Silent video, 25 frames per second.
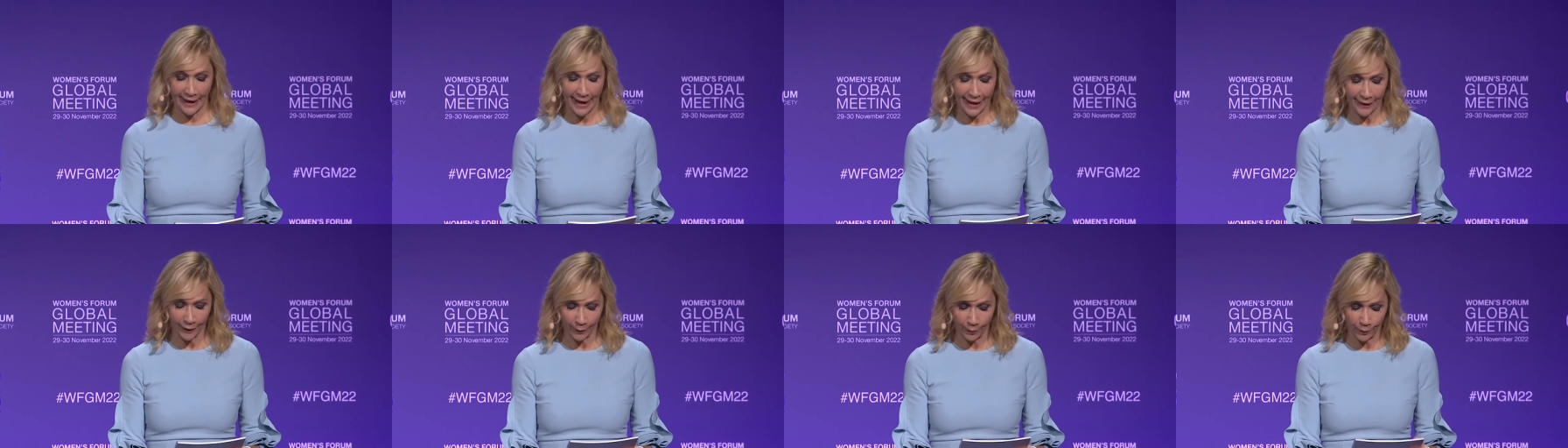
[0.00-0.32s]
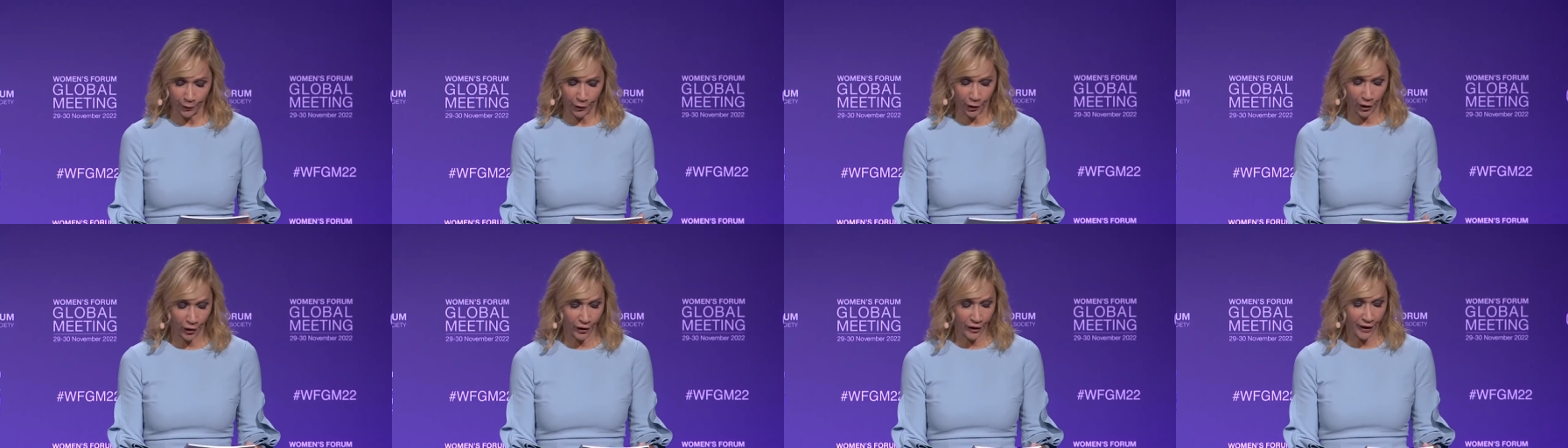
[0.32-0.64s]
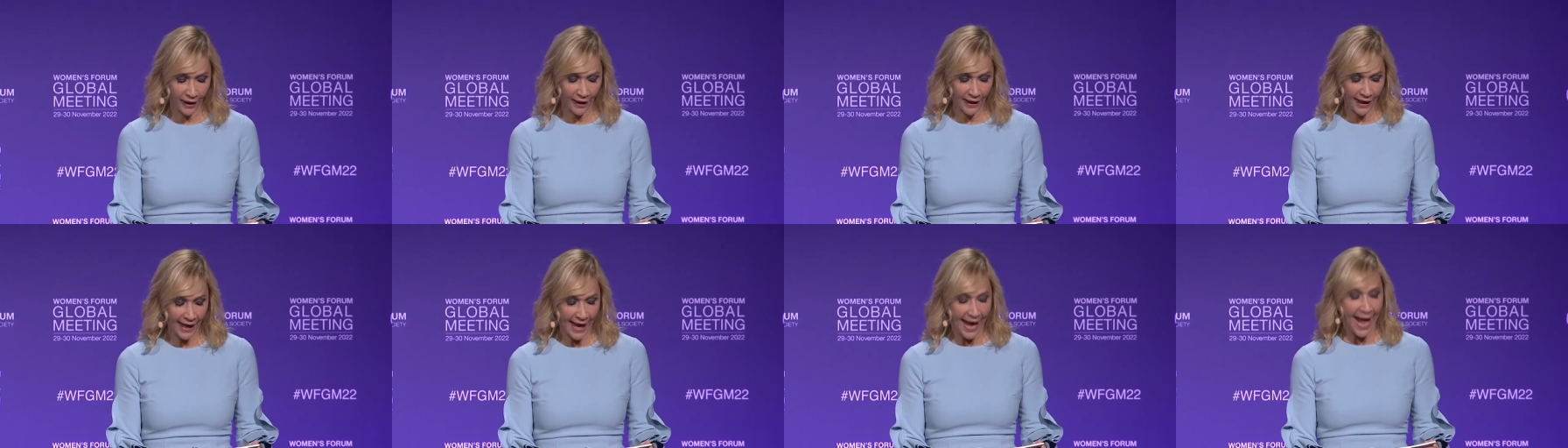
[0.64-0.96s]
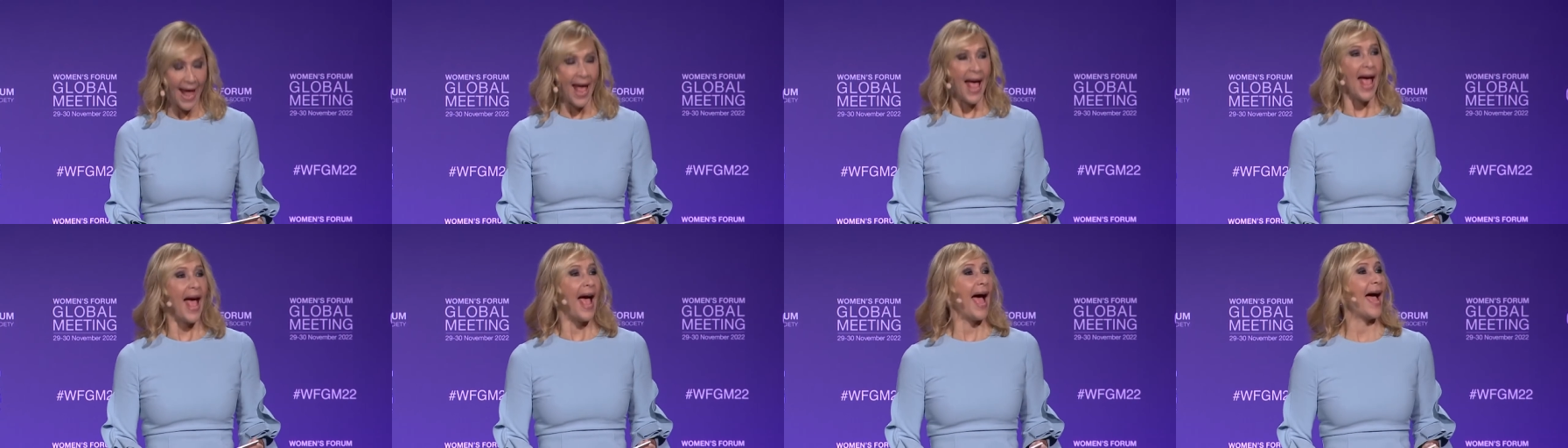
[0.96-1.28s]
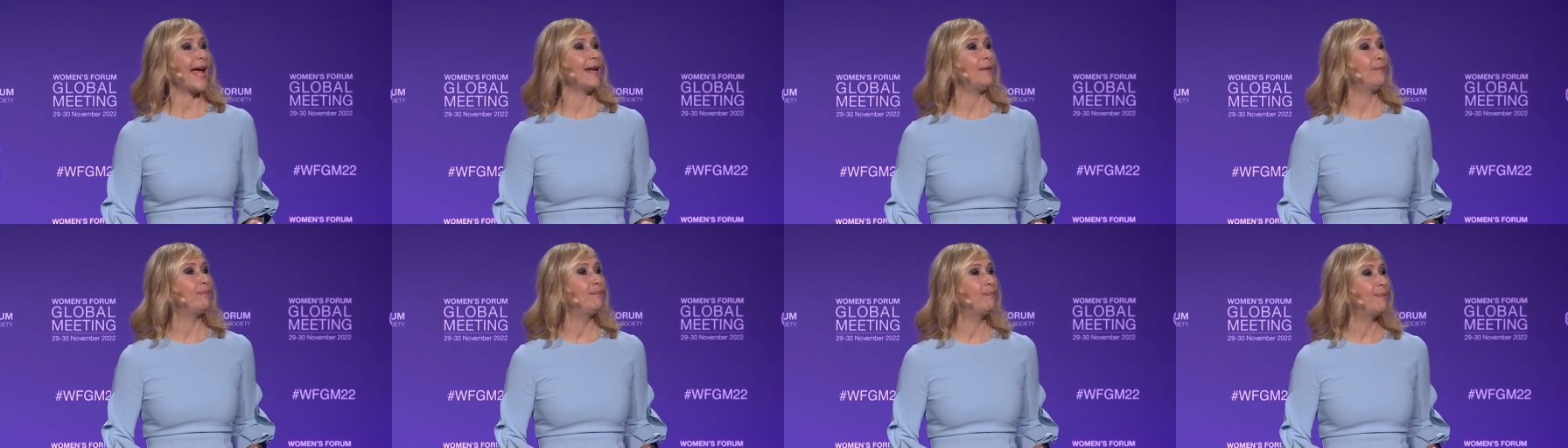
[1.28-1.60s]
Heilbronner,
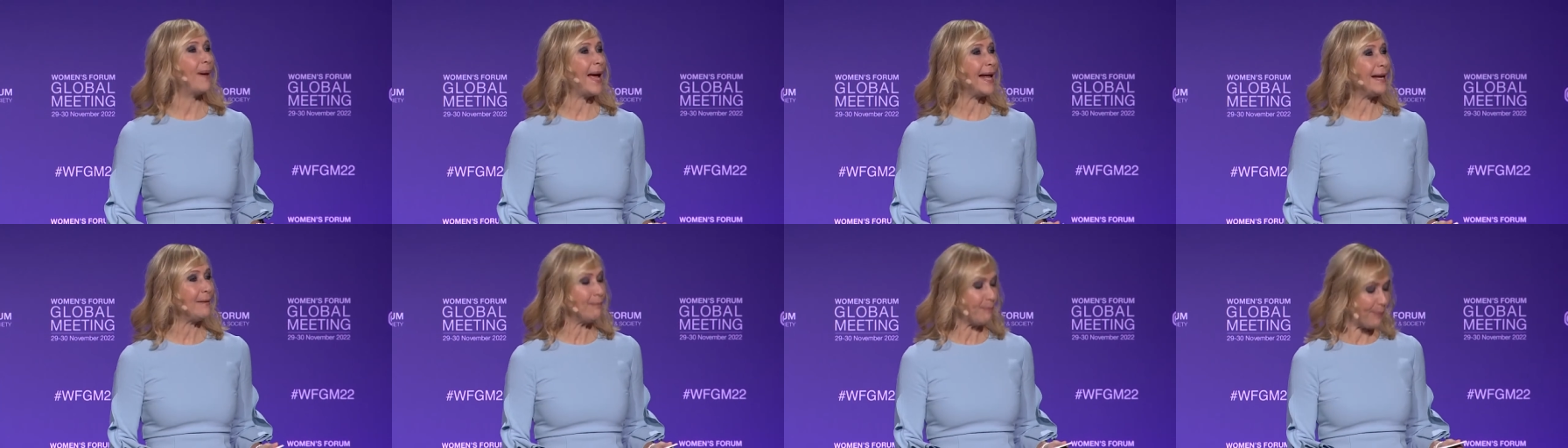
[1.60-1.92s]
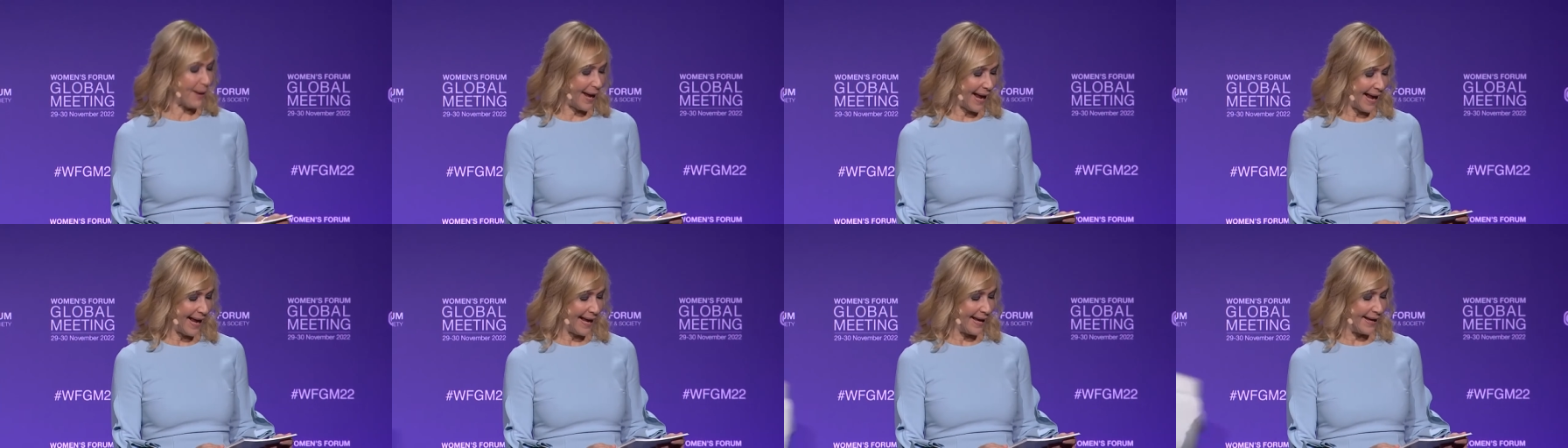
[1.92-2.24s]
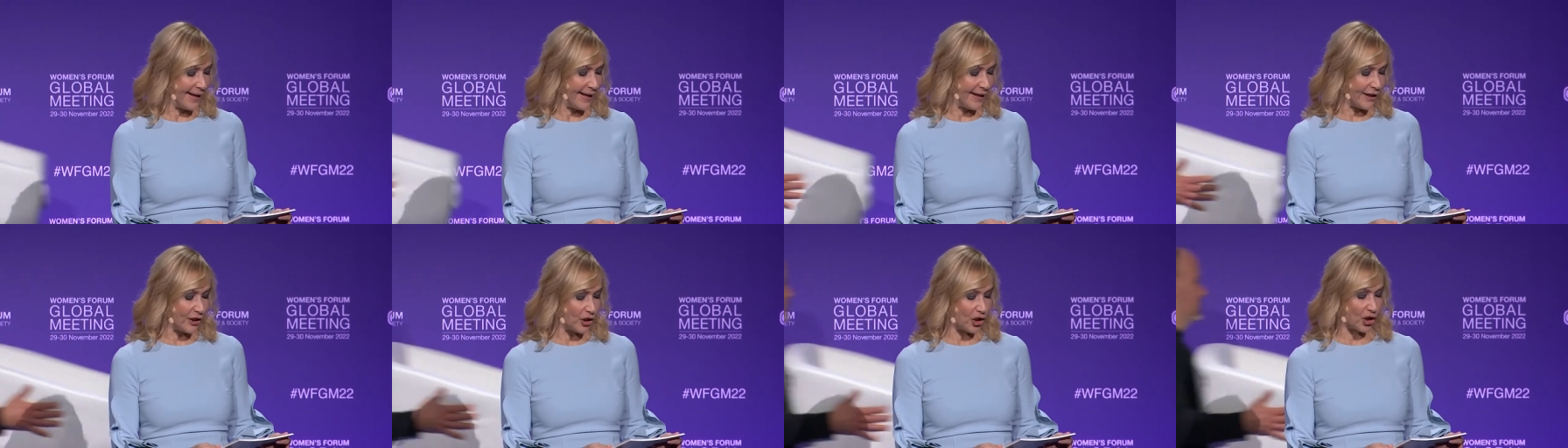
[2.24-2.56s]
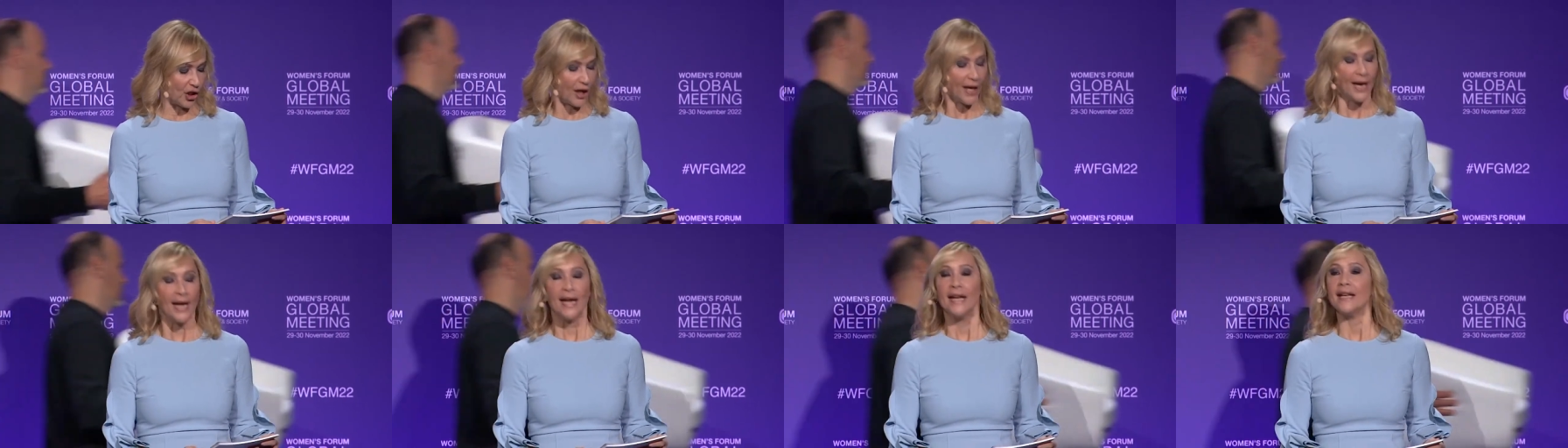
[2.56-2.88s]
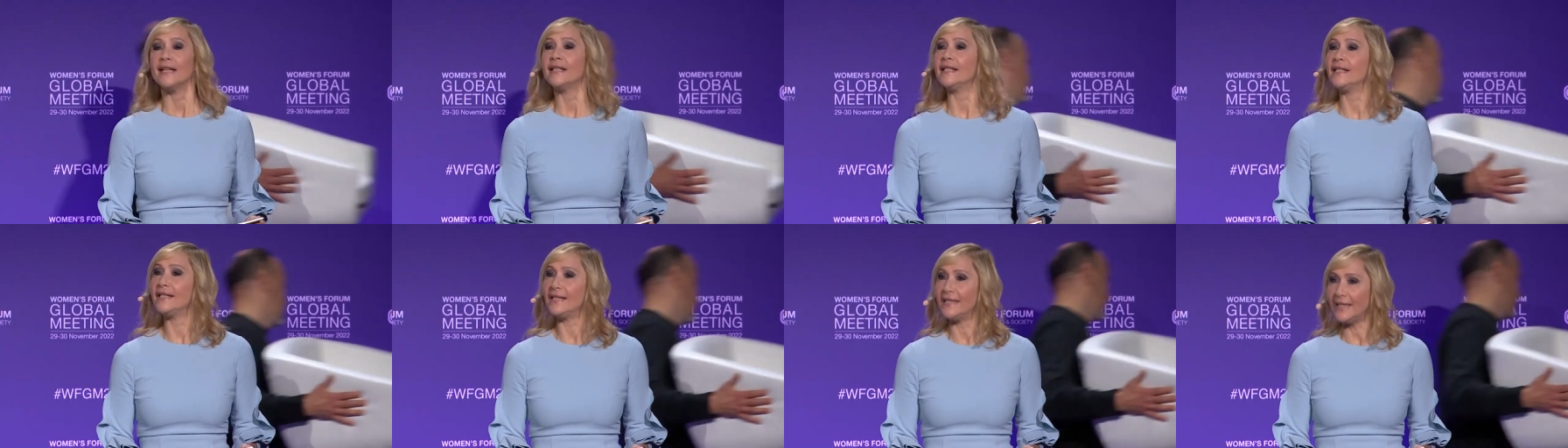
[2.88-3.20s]
and Ben Page,
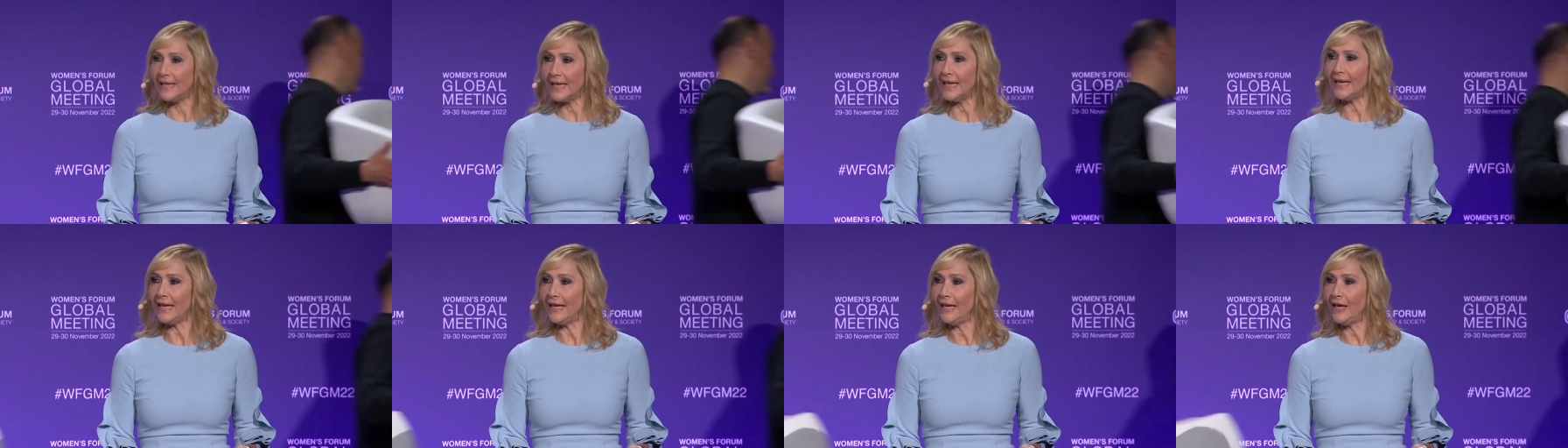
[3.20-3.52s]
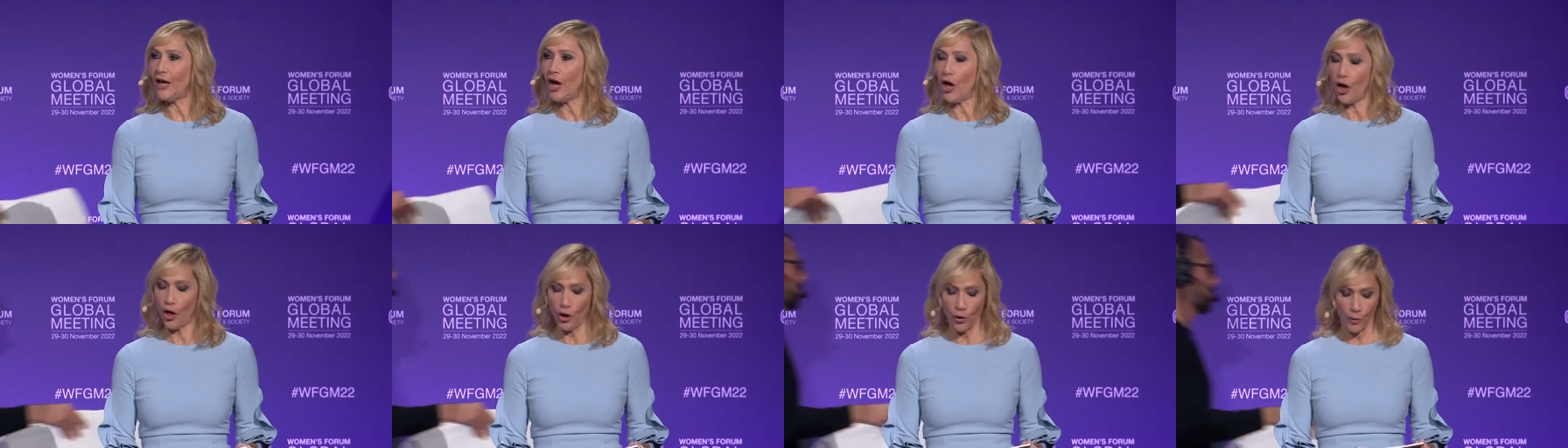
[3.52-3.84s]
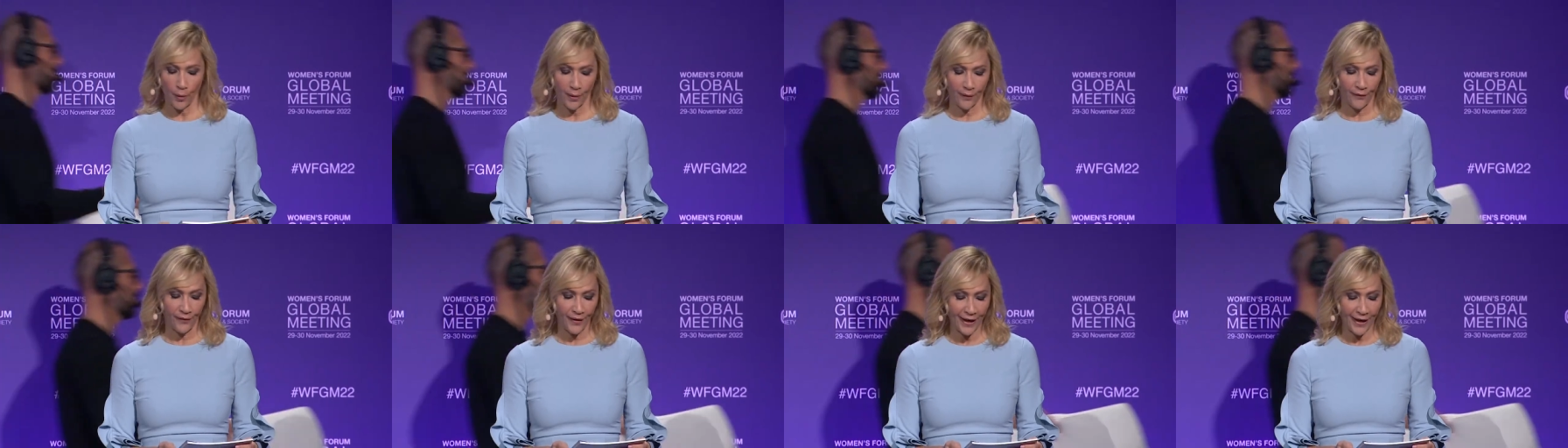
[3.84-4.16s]
CEO of